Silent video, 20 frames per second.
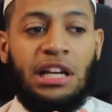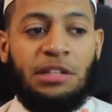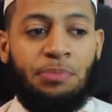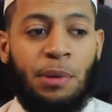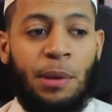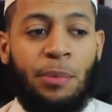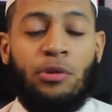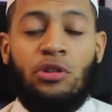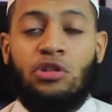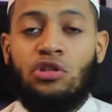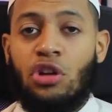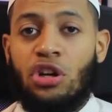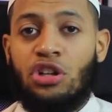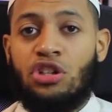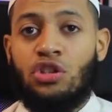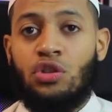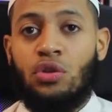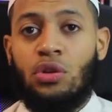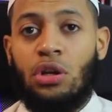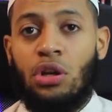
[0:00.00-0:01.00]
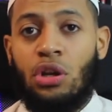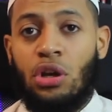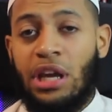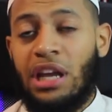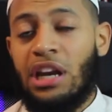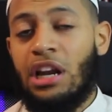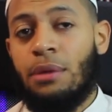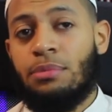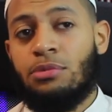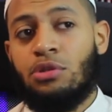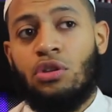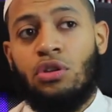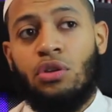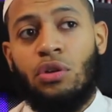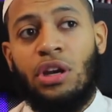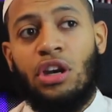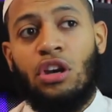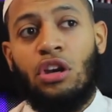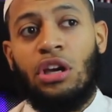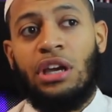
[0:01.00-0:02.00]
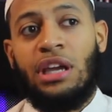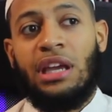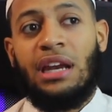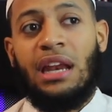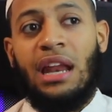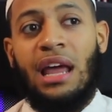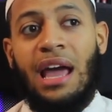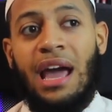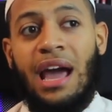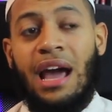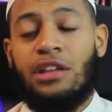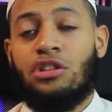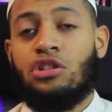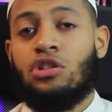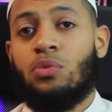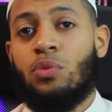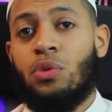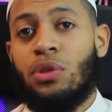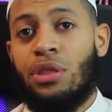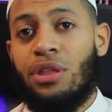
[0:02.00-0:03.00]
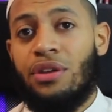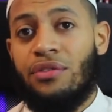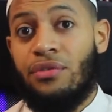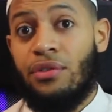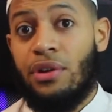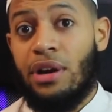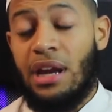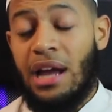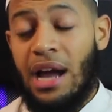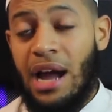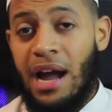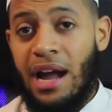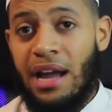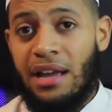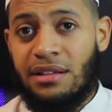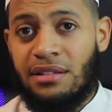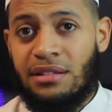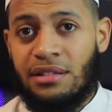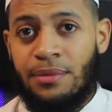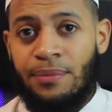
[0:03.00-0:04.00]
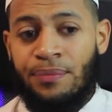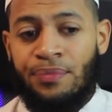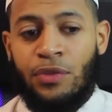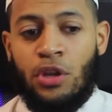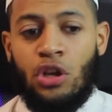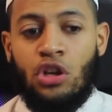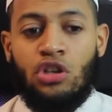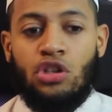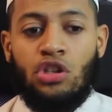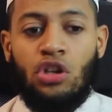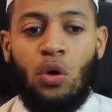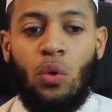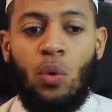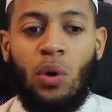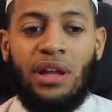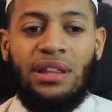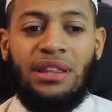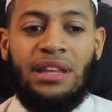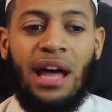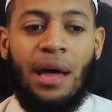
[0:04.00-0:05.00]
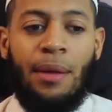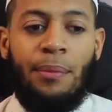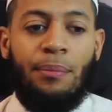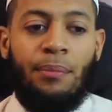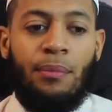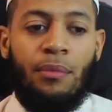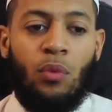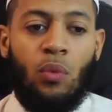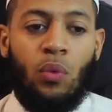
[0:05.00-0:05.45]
people starts to looking up to you and looking at you with different eyes. So what that